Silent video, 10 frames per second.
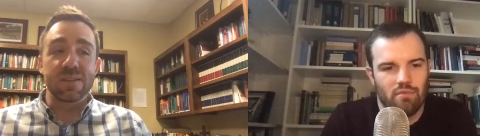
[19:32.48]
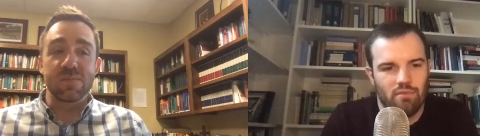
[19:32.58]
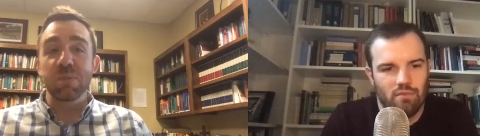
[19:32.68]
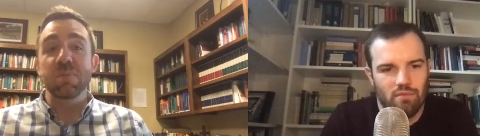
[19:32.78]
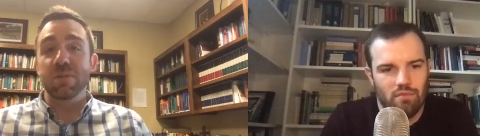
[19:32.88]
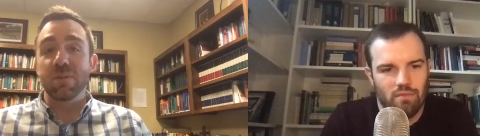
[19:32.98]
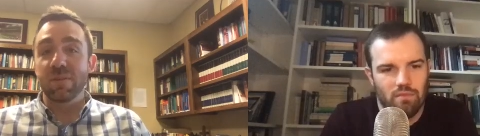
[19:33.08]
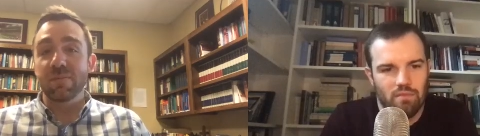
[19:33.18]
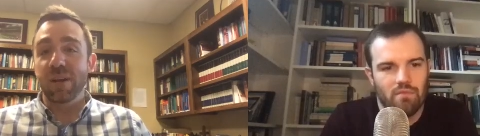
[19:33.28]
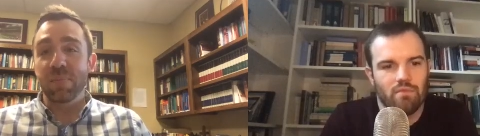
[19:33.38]
Speaker 1: biblical.
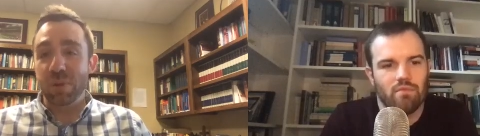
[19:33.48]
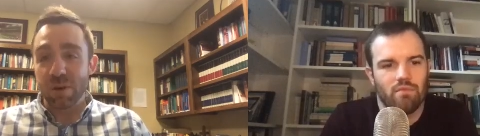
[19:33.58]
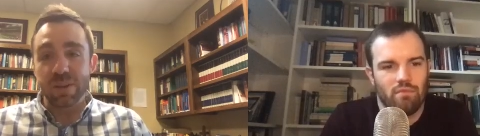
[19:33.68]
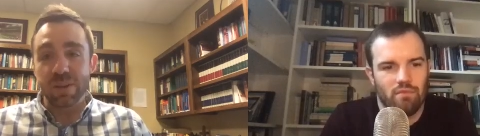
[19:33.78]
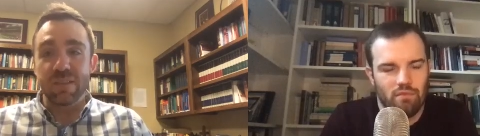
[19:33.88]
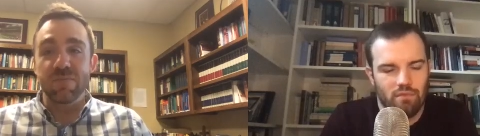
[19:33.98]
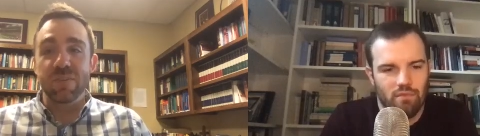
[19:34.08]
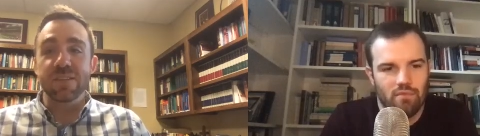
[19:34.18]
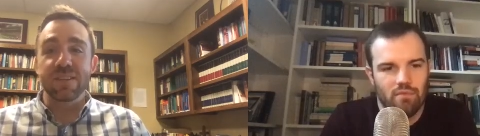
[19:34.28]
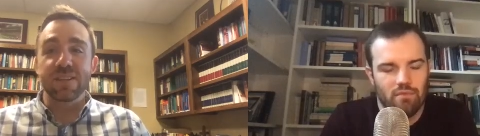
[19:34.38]
I'm thoroughly
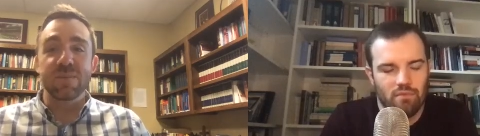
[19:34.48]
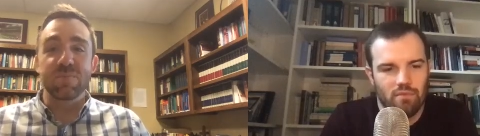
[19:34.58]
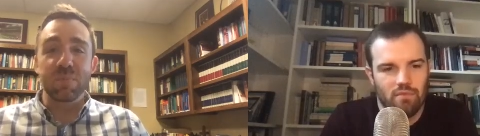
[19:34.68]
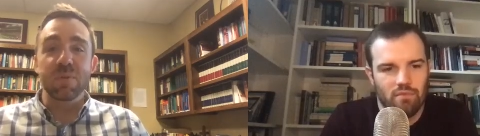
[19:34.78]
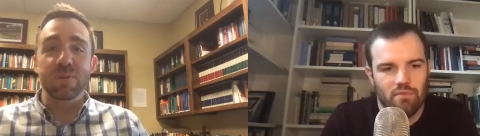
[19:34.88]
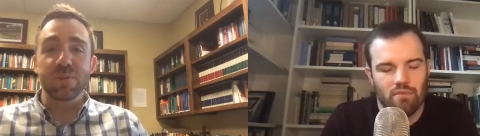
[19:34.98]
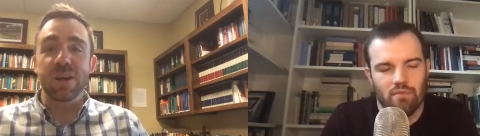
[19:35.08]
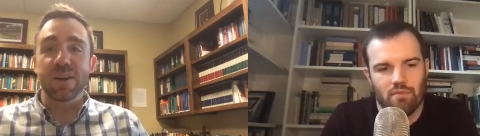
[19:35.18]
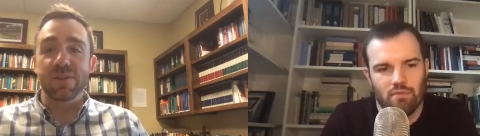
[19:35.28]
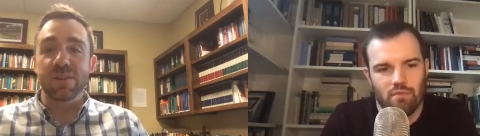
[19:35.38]
convinced that it's a biblical
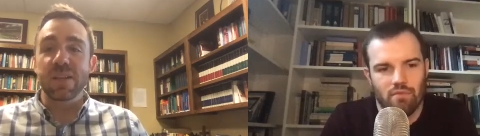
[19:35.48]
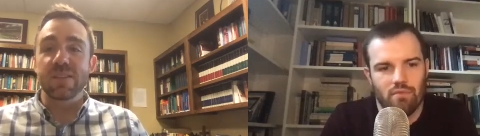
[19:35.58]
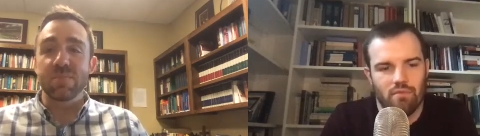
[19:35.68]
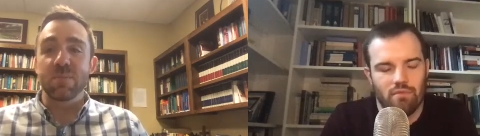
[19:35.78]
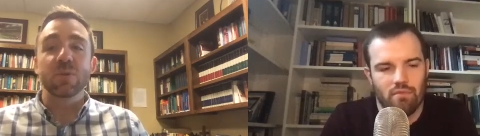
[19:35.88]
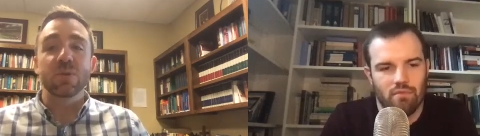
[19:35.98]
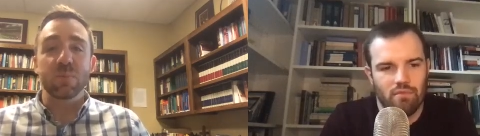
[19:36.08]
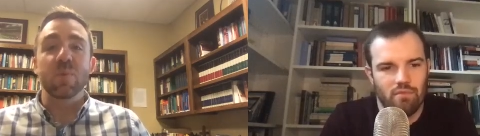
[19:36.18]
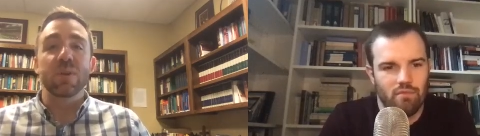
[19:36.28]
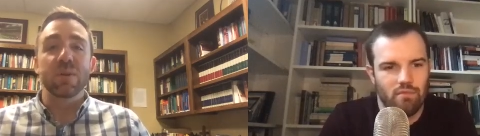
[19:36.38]
doctrine, and that's the most
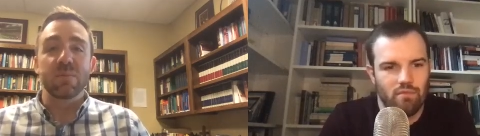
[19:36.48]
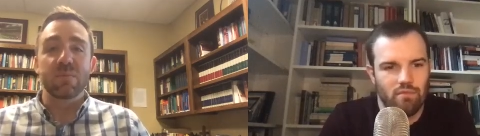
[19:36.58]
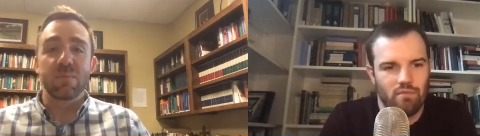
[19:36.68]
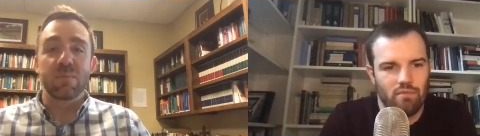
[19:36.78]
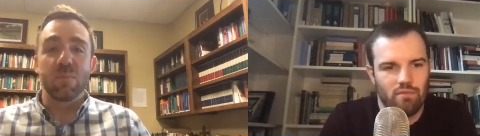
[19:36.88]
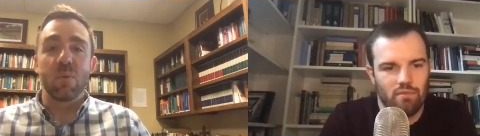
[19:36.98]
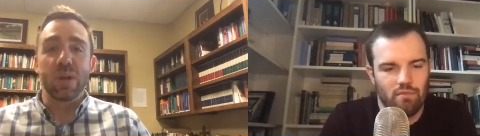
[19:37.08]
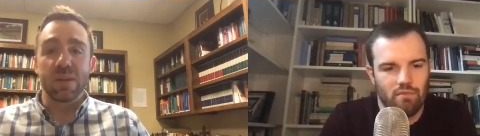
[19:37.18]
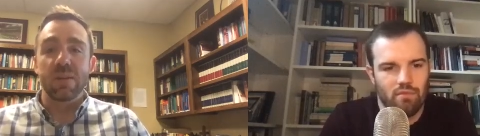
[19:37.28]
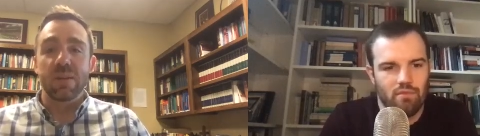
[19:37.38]
important point.
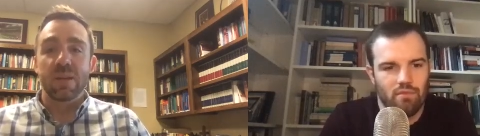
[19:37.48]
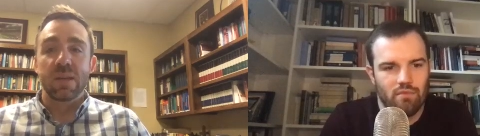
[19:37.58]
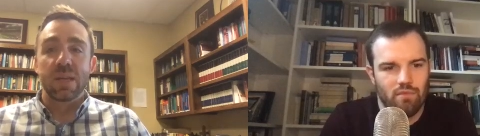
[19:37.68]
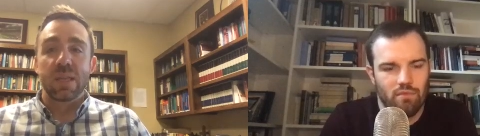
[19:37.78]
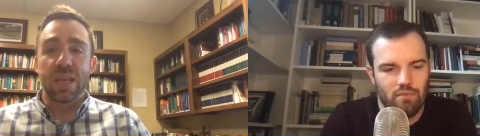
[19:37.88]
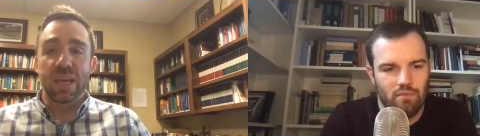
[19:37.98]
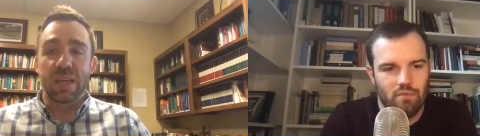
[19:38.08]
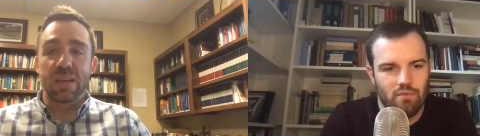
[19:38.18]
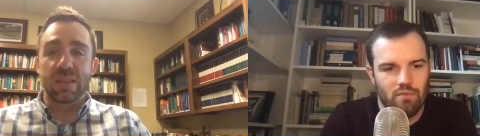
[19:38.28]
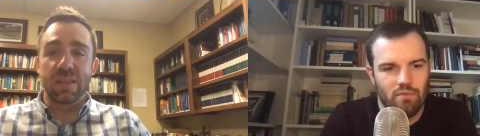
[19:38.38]
That
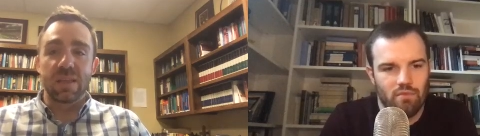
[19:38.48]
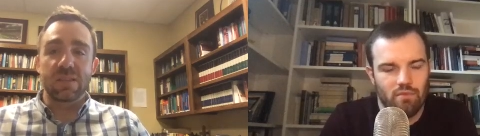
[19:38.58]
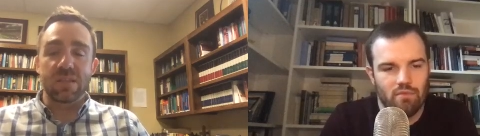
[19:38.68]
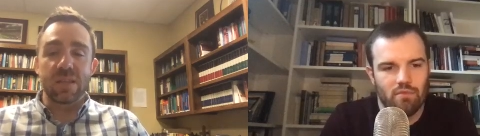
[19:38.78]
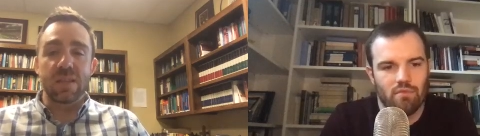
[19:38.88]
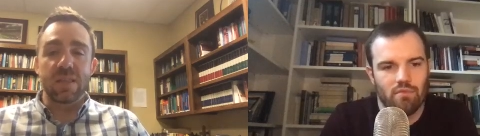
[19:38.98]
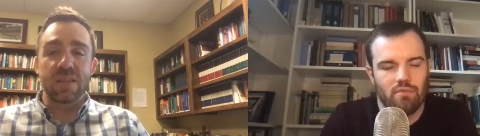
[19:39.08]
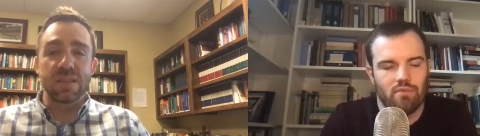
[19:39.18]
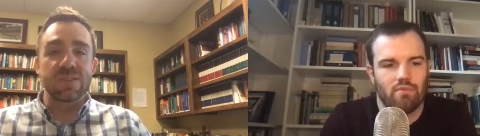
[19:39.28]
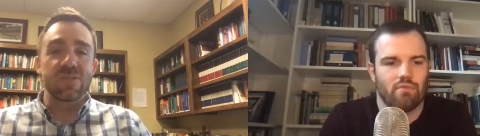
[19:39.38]
this this
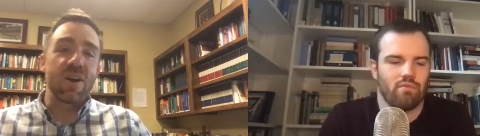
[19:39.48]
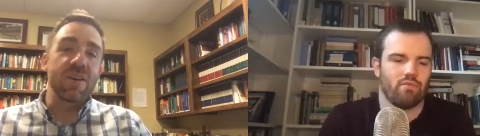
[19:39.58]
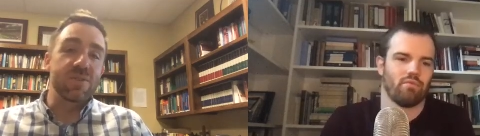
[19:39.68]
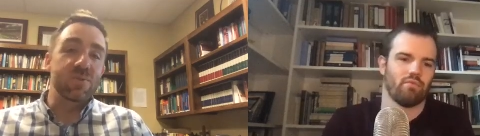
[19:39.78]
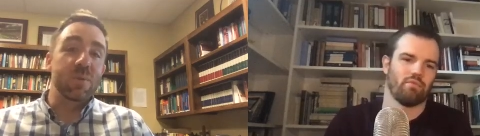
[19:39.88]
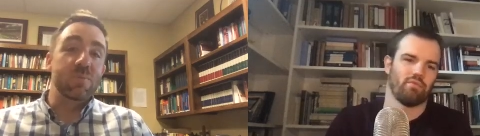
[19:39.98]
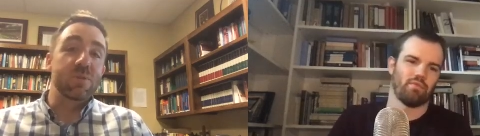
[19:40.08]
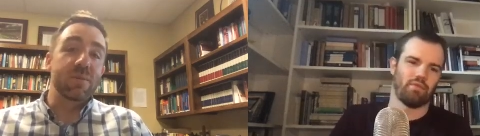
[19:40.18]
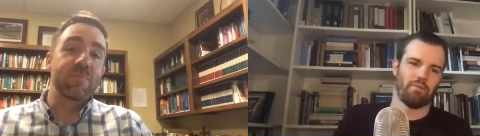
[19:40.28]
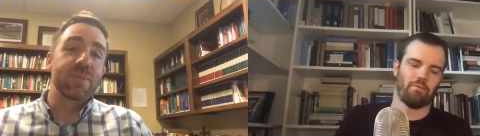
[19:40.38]
is taught in Scripture.
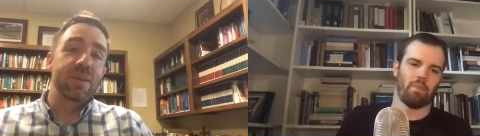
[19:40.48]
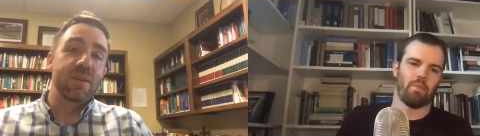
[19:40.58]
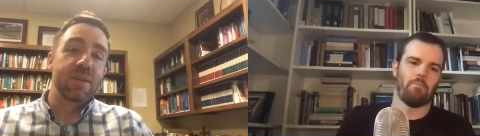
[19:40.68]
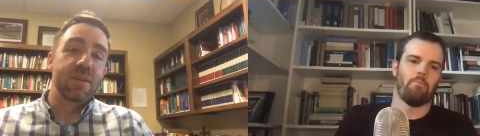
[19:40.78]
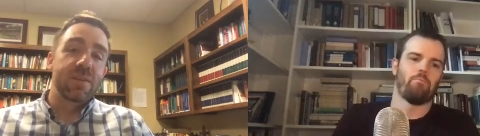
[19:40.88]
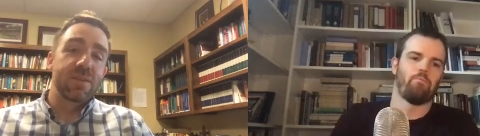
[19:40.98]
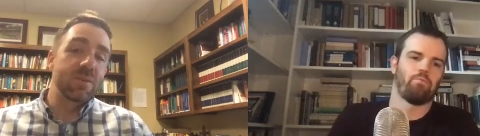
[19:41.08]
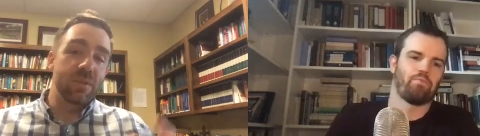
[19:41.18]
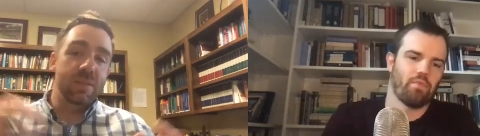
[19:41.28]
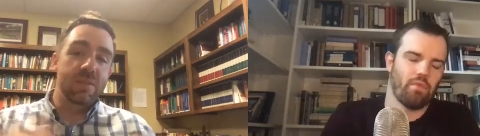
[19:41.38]
So
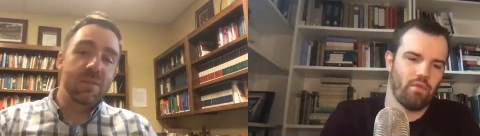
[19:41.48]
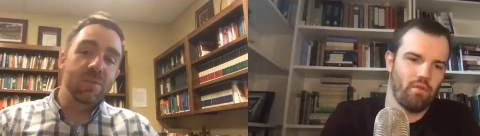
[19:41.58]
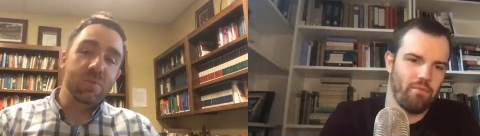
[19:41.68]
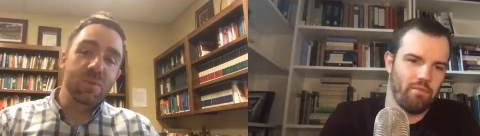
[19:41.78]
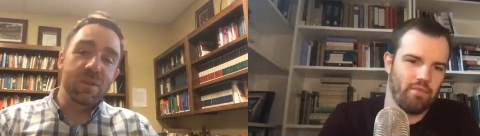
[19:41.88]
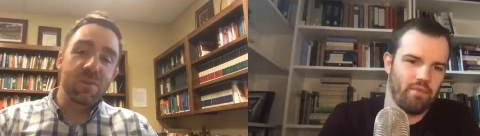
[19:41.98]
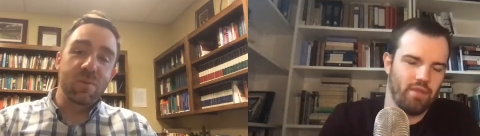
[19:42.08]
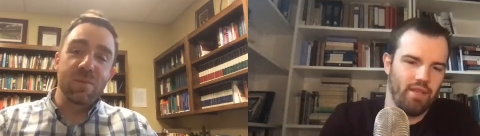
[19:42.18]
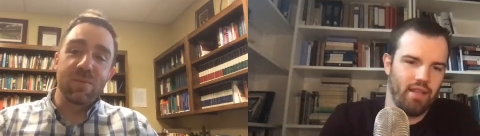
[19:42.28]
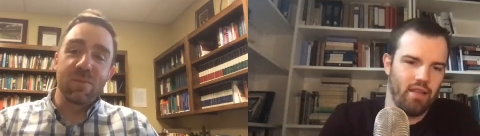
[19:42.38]
those would be the
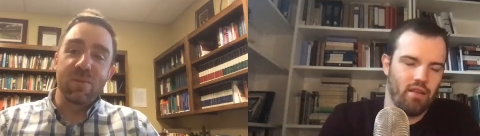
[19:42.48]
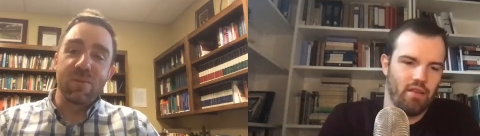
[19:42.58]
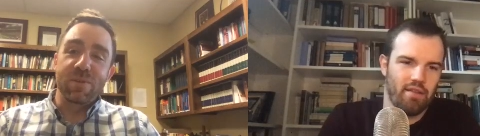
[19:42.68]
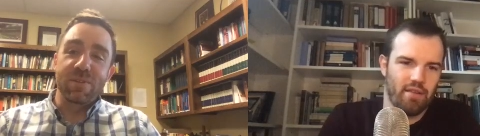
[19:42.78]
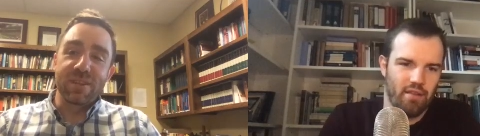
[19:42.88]
three three reasons I